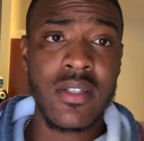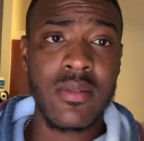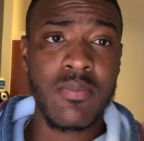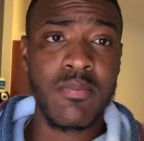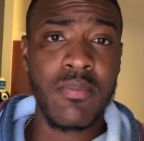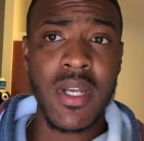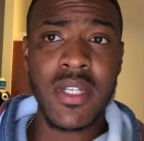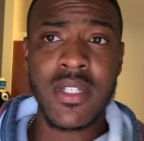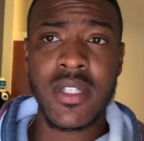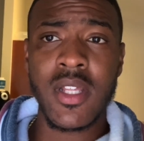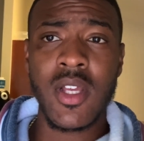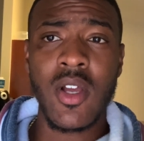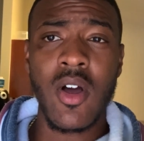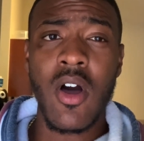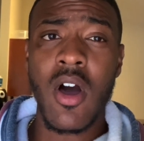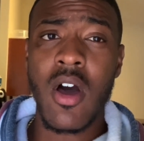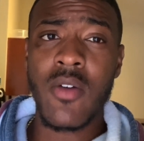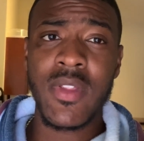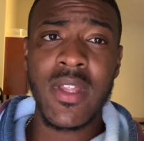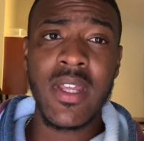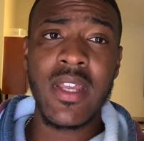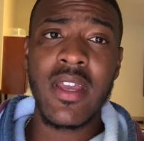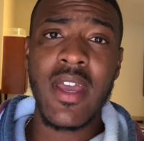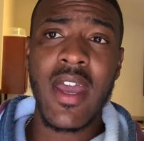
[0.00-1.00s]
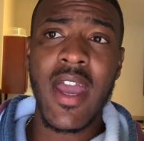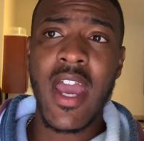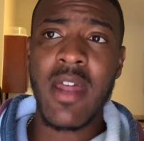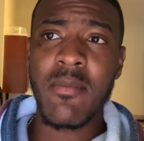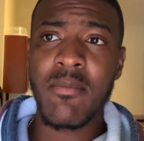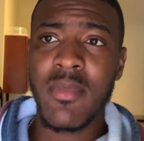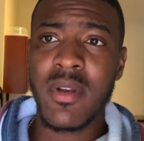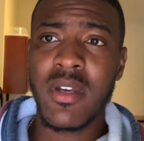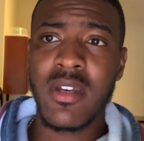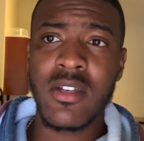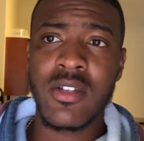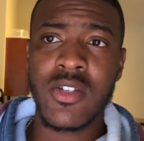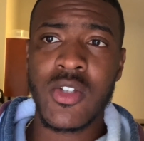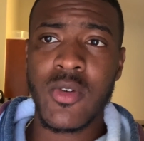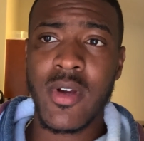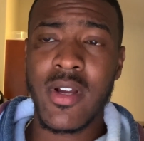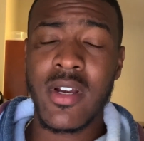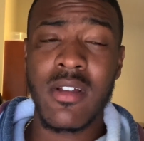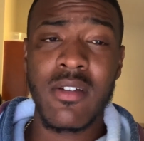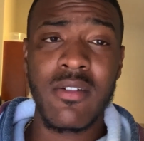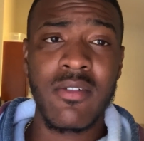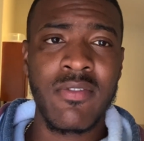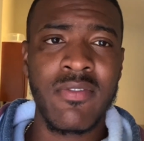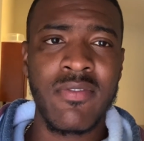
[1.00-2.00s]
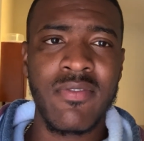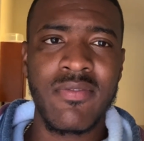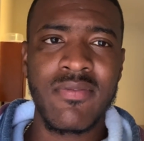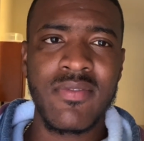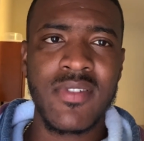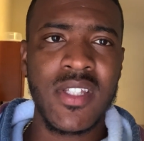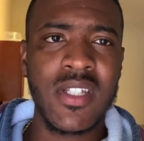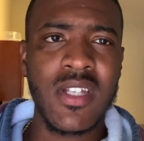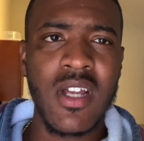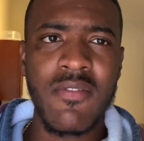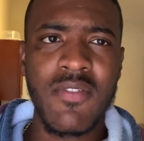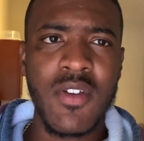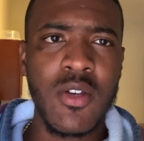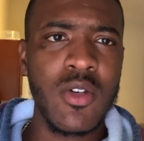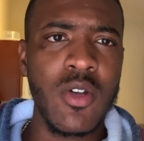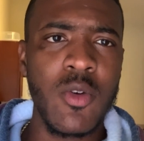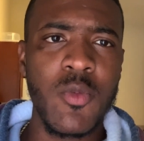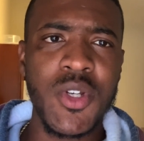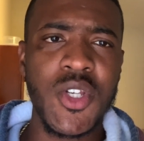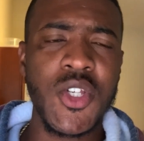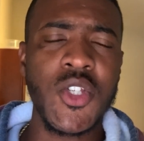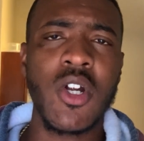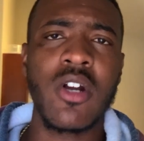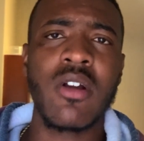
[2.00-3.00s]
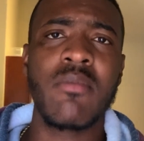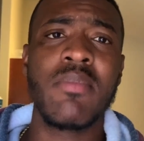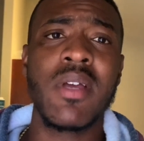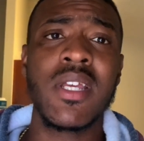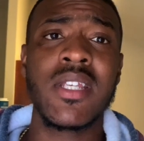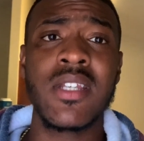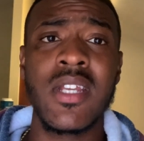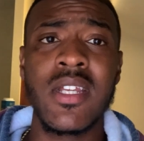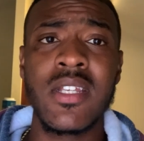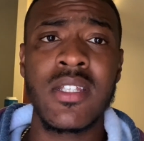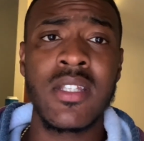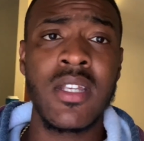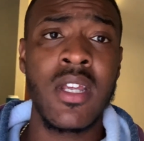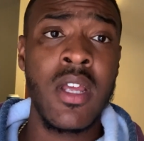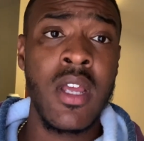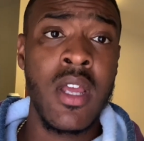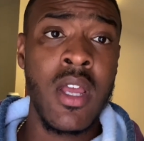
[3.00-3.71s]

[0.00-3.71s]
basically all the administrative stuff you do when you start a business.